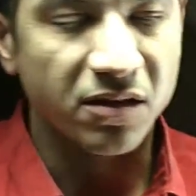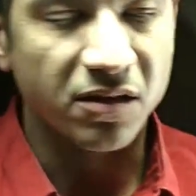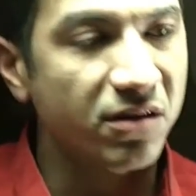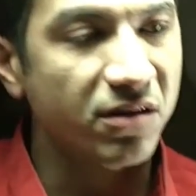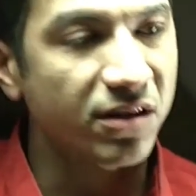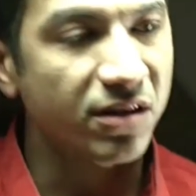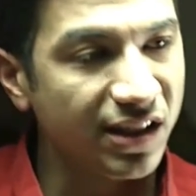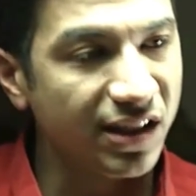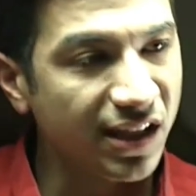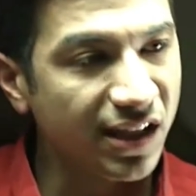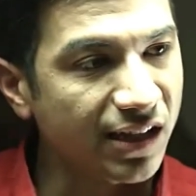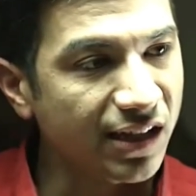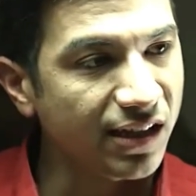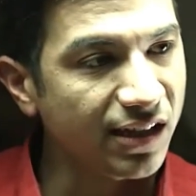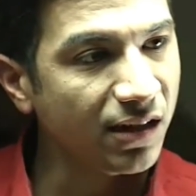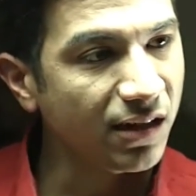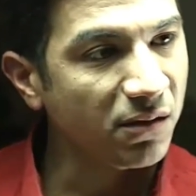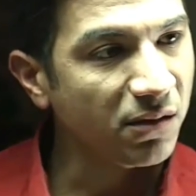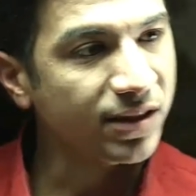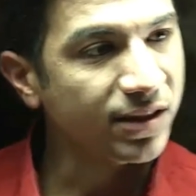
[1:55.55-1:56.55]
I ah, had no
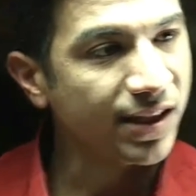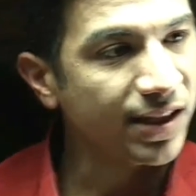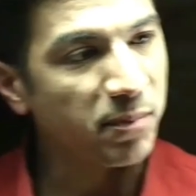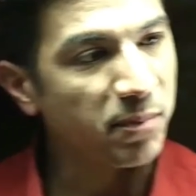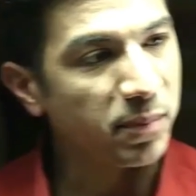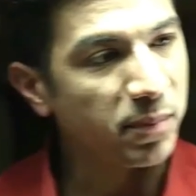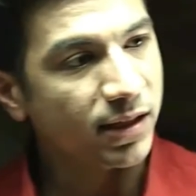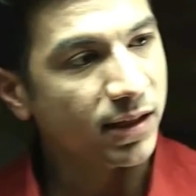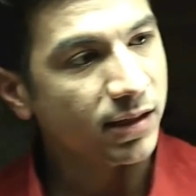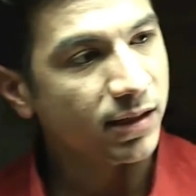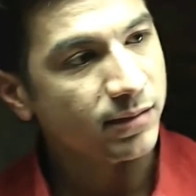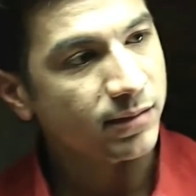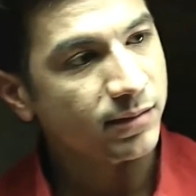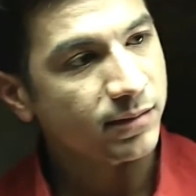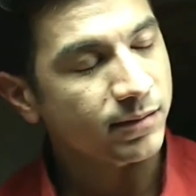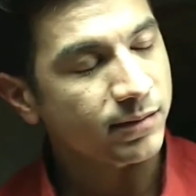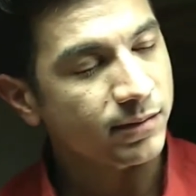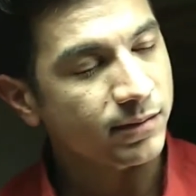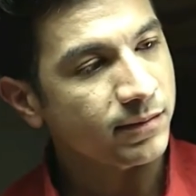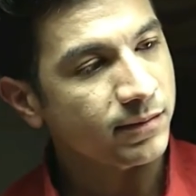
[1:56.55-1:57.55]
earthly idea what was
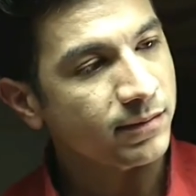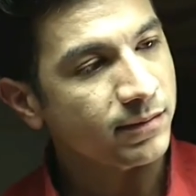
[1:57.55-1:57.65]
happening.